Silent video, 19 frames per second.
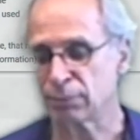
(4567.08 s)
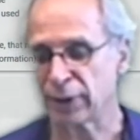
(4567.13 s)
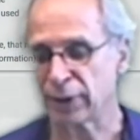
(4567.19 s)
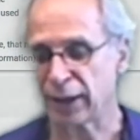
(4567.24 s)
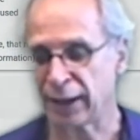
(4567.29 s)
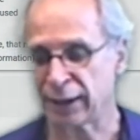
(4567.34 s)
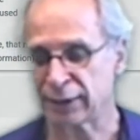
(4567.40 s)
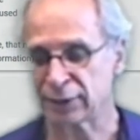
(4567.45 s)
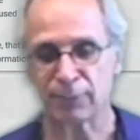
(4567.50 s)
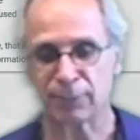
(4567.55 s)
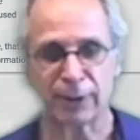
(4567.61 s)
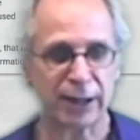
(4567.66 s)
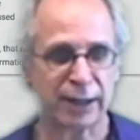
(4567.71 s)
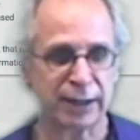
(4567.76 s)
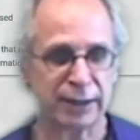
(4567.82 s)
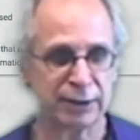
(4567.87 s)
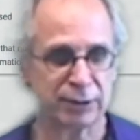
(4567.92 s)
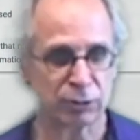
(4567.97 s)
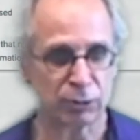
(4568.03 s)
X, Y
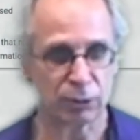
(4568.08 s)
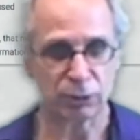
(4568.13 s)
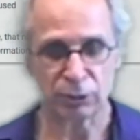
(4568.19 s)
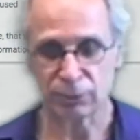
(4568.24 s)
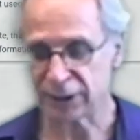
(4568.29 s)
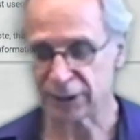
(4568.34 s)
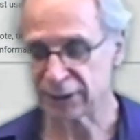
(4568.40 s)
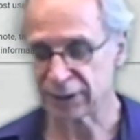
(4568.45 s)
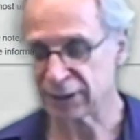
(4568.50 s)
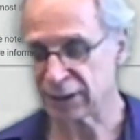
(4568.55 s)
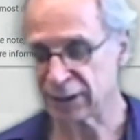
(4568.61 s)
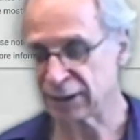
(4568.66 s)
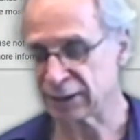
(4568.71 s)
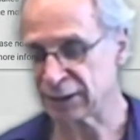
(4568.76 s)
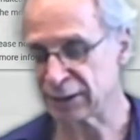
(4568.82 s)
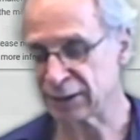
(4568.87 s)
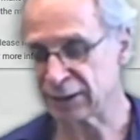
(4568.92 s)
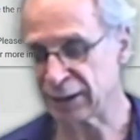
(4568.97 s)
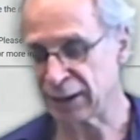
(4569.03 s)
is always
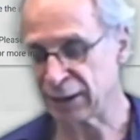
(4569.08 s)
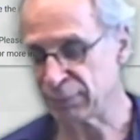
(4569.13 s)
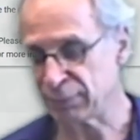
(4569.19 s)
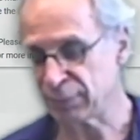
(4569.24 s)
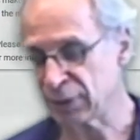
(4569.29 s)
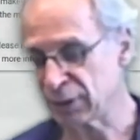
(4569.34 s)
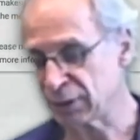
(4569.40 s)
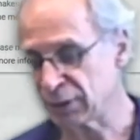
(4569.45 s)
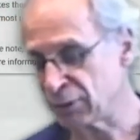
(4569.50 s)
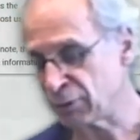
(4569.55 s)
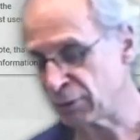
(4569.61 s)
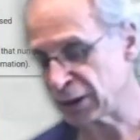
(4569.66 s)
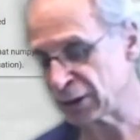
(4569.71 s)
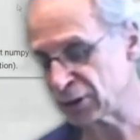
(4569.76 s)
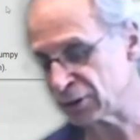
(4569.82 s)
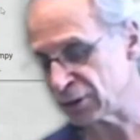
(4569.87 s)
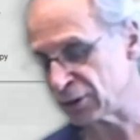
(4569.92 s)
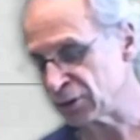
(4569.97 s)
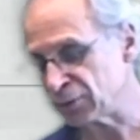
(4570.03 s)
the same
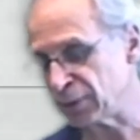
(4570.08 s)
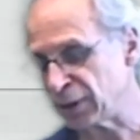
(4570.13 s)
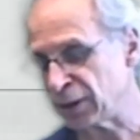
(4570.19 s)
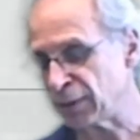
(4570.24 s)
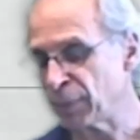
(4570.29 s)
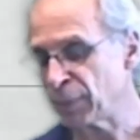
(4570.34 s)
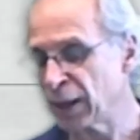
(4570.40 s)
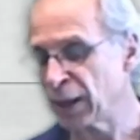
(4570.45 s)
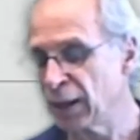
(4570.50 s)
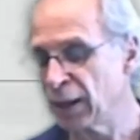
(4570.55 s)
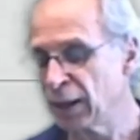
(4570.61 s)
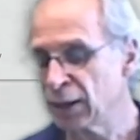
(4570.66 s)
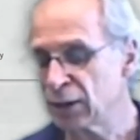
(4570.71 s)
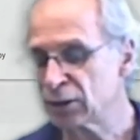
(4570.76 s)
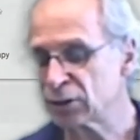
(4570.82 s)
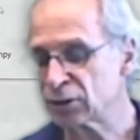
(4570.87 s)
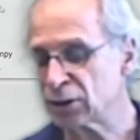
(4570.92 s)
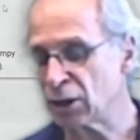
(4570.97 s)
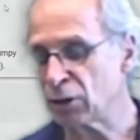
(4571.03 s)
direction as well.
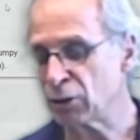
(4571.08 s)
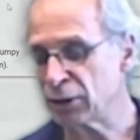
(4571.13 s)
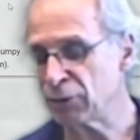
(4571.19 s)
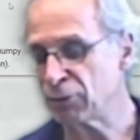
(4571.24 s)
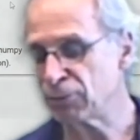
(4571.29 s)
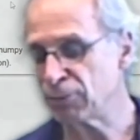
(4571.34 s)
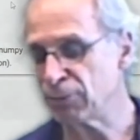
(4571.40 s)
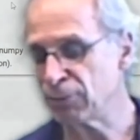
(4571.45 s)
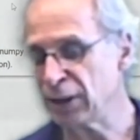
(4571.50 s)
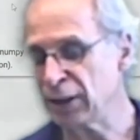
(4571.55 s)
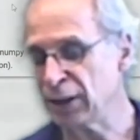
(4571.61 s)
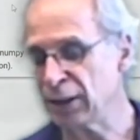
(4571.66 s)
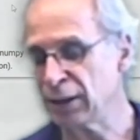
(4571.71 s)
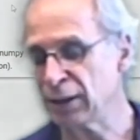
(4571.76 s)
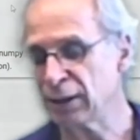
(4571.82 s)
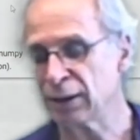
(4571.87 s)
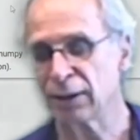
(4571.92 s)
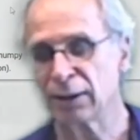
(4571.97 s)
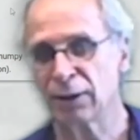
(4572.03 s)
So if we
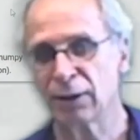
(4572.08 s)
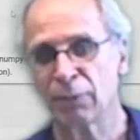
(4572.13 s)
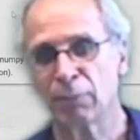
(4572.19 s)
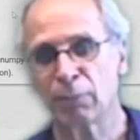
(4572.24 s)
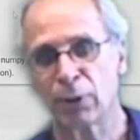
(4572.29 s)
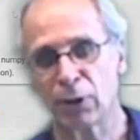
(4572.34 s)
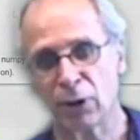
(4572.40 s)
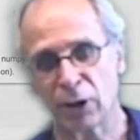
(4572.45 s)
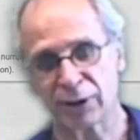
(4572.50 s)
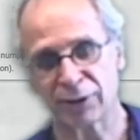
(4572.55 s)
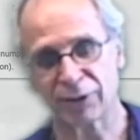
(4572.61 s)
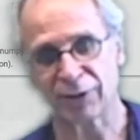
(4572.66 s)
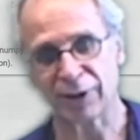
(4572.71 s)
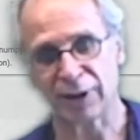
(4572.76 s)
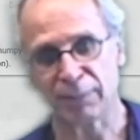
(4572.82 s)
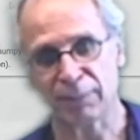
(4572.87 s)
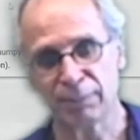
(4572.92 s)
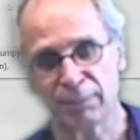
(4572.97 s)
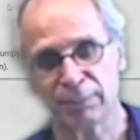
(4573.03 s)
plot
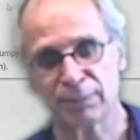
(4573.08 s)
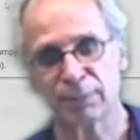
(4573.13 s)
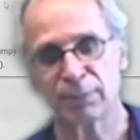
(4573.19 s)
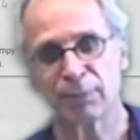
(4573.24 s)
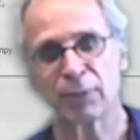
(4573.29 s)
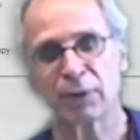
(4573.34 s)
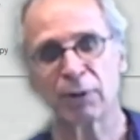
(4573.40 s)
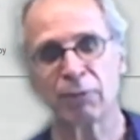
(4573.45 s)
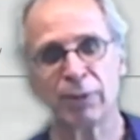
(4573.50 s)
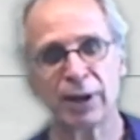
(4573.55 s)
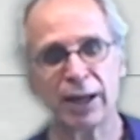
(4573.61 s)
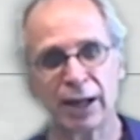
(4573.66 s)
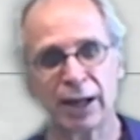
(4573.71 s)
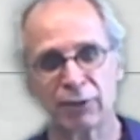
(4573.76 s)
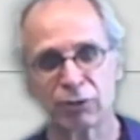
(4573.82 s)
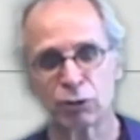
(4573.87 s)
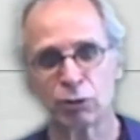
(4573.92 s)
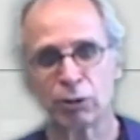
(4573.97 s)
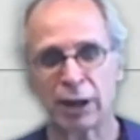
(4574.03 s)
them, we
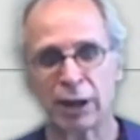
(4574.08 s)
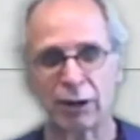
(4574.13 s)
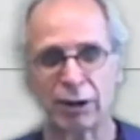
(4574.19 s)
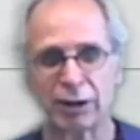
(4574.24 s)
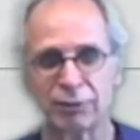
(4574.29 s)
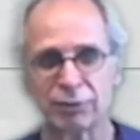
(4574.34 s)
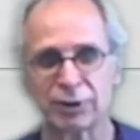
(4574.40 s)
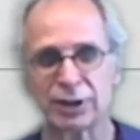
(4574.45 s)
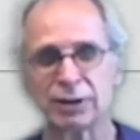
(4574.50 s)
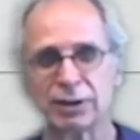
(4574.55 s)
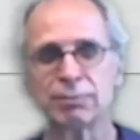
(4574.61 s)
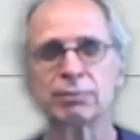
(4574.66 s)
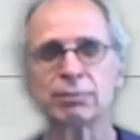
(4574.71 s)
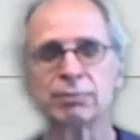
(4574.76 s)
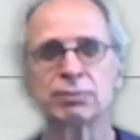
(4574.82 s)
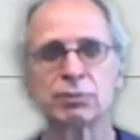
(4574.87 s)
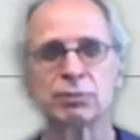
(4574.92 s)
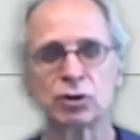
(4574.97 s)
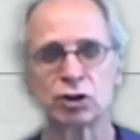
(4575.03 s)
have to, however,
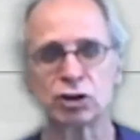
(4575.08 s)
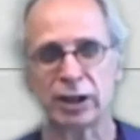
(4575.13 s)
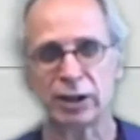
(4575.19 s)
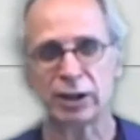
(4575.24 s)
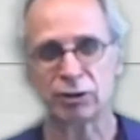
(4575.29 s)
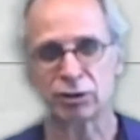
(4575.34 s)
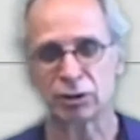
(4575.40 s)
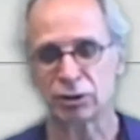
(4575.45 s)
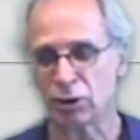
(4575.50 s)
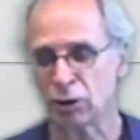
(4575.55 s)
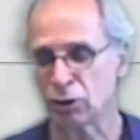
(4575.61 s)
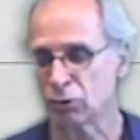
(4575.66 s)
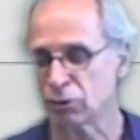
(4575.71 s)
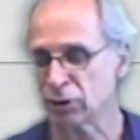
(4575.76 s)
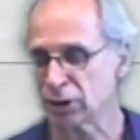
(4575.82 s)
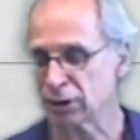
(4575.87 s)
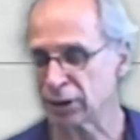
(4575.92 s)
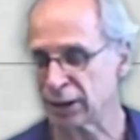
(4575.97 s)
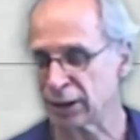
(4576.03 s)
change it
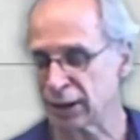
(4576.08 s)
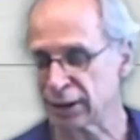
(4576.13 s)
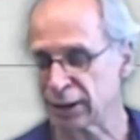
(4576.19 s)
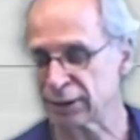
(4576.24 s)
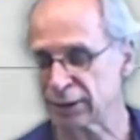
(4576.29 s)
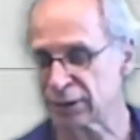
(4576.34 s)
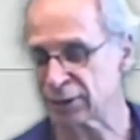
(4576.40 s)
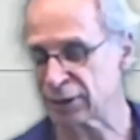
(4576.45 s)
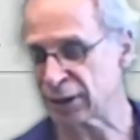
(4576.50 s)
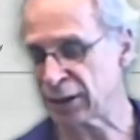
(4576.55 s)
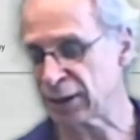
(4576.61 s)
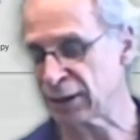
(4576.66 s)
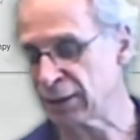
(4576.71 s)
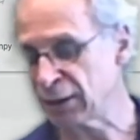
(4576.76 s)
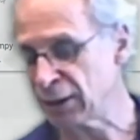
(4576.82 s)
over and say